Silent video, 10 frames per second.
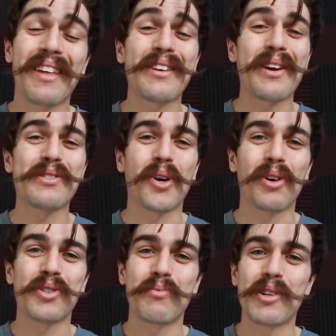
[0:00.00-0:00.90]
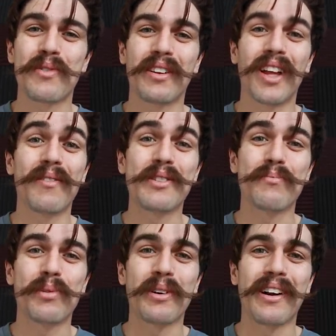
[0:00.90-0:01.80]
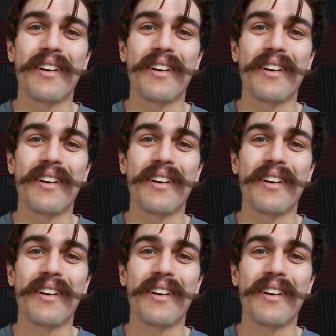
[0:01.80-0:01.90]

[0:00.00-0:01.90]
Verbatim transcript: Thank you guys all so much for the love and support.